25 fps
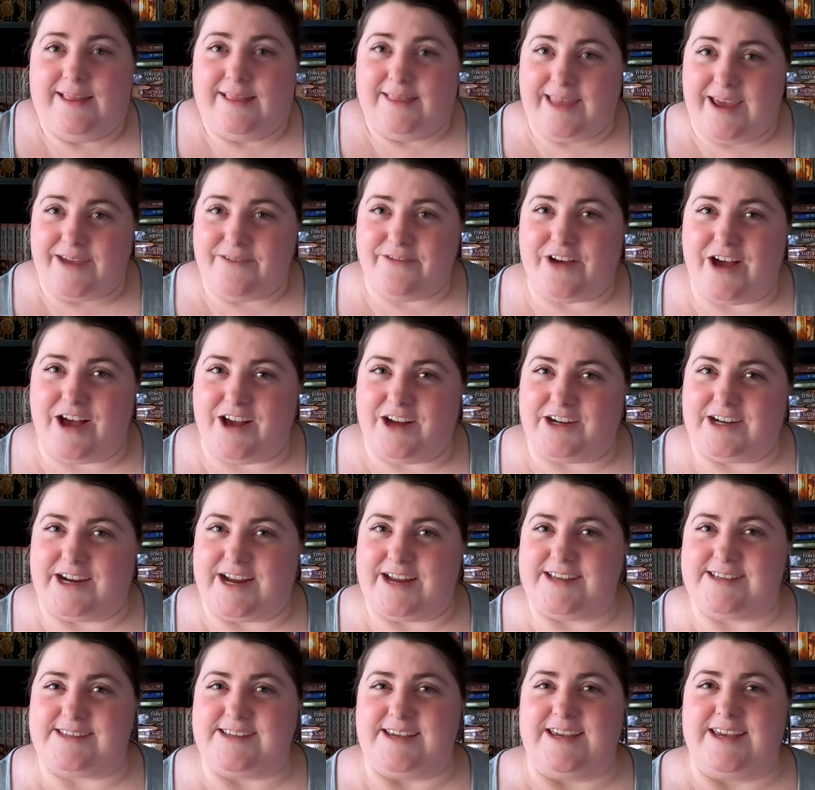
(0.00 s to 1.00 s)
Life got
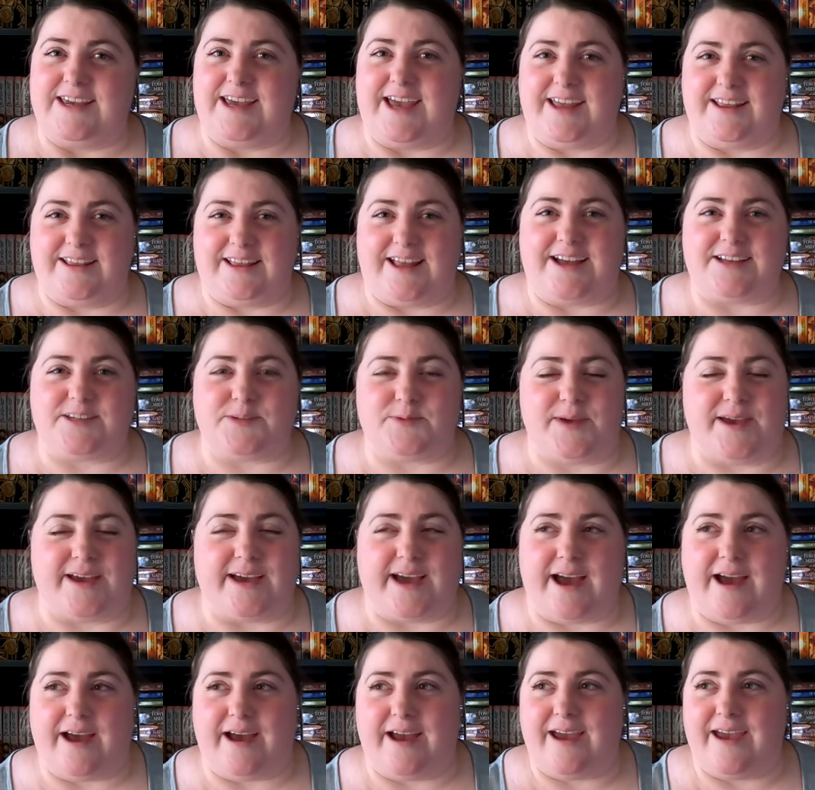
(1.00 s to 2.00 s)
crazy and last week
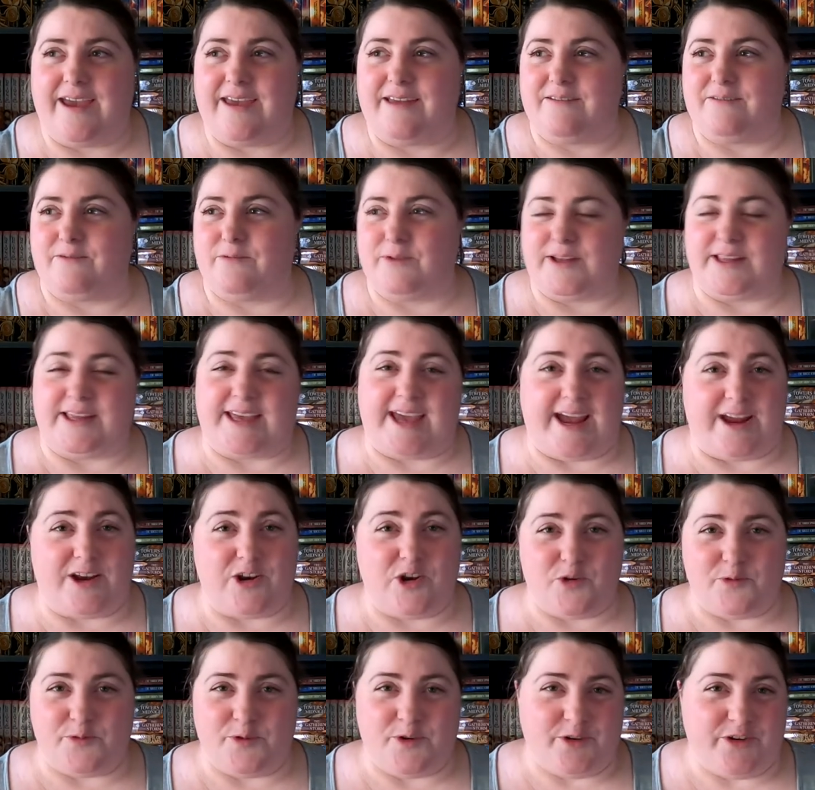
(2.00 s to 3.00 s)
I really had
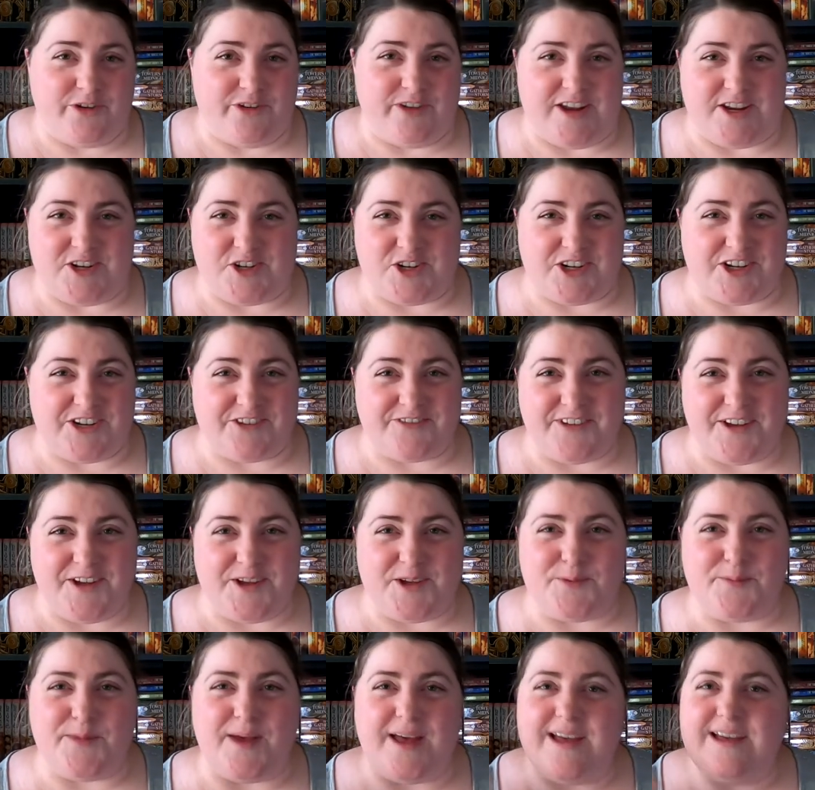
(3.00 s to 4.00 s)
no motivation to
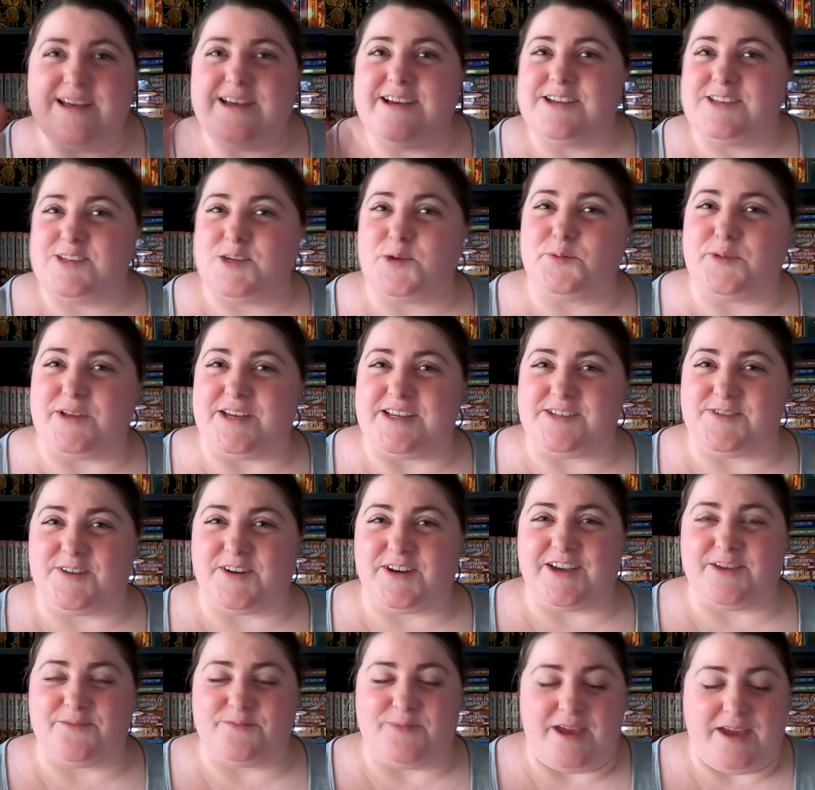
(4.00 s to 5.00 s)
film, so please
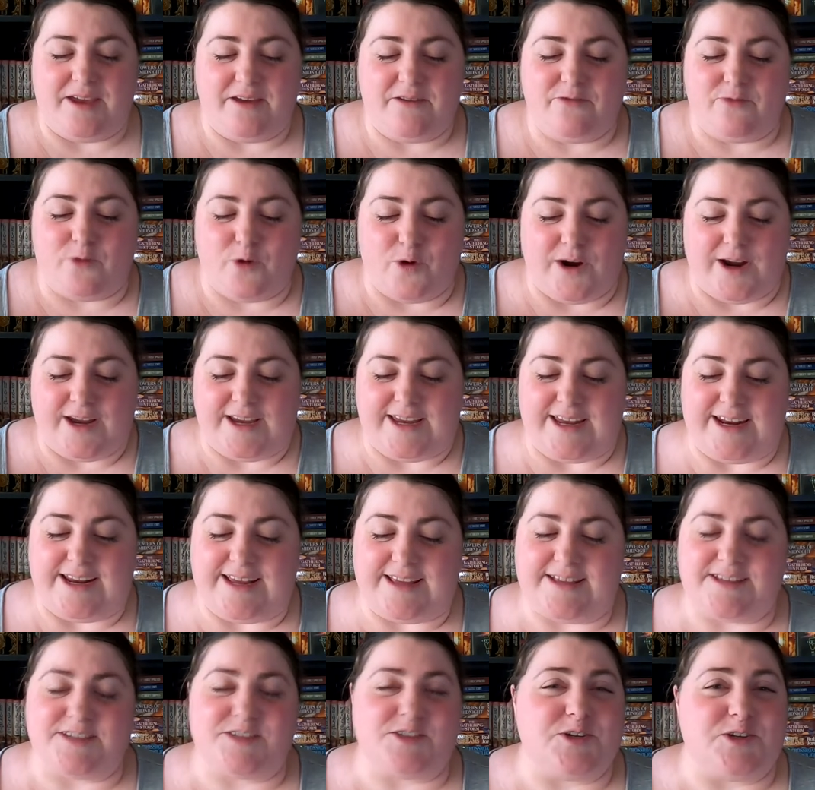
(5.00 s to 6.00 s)
forgive me for
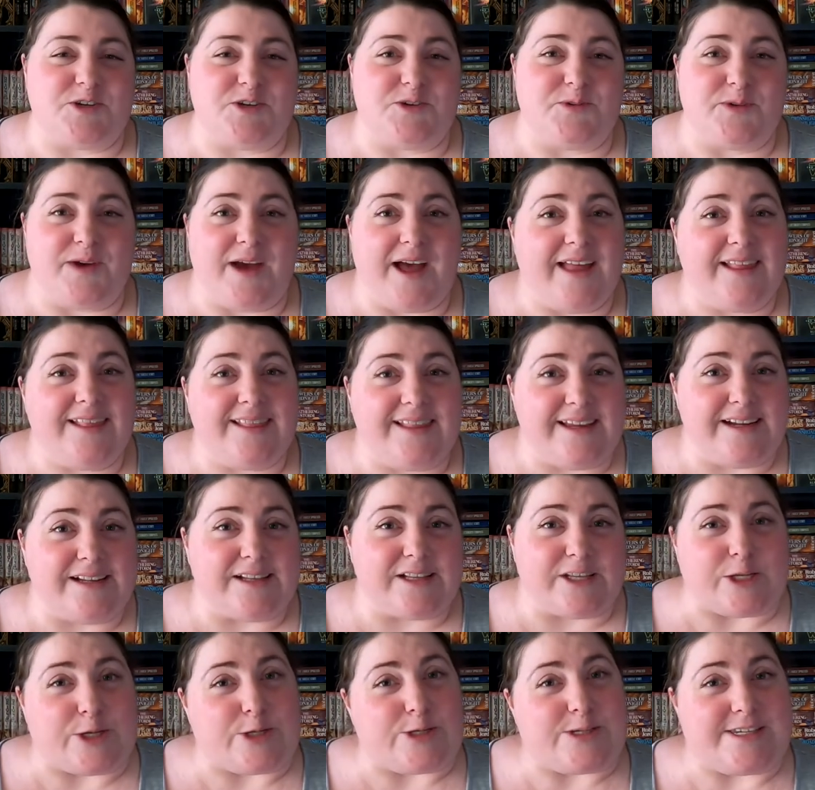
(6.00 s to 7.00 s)
getting this to you a little
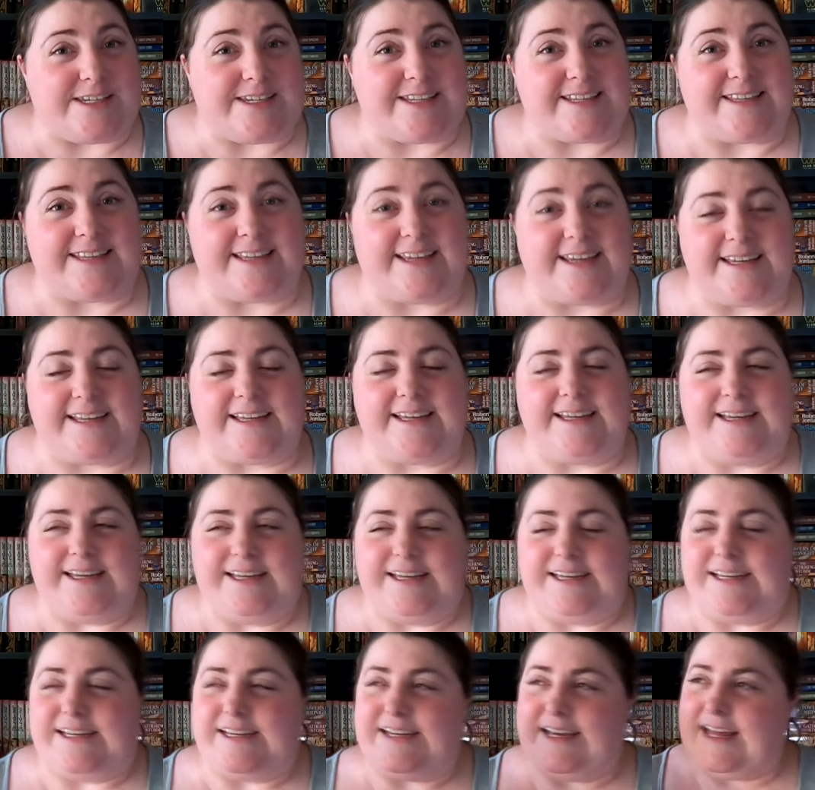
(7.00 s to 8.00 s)
close to the,
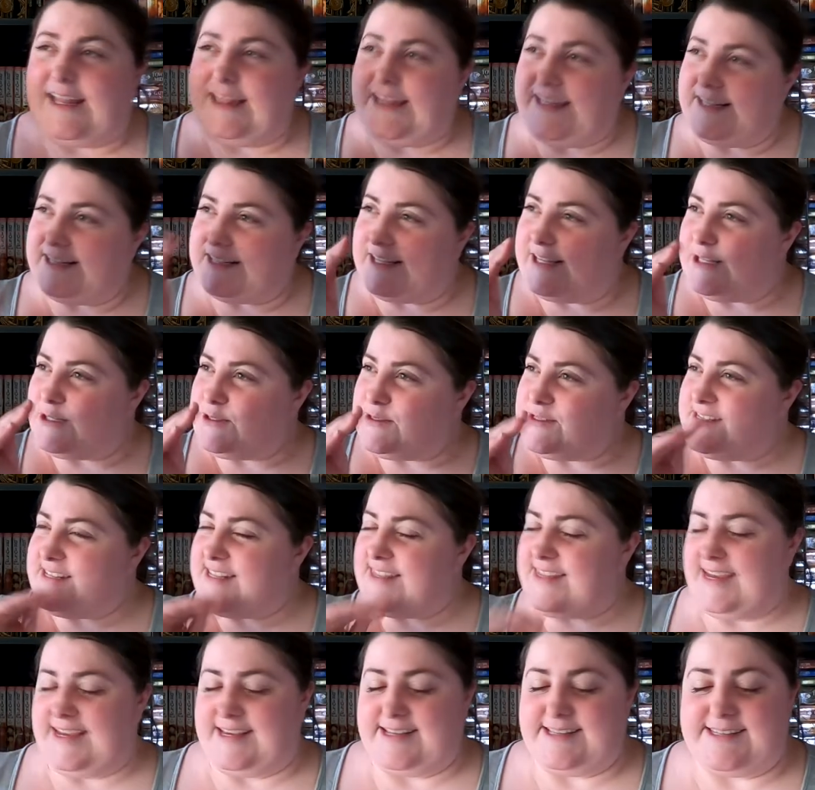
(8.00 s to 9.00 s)
a little close to
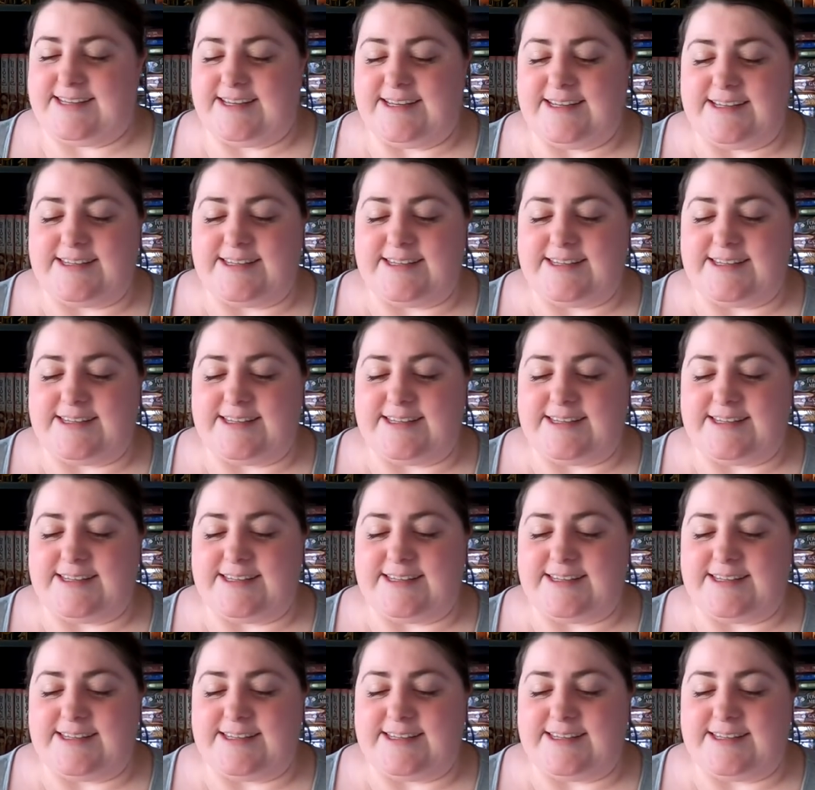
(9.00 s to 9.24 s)
things.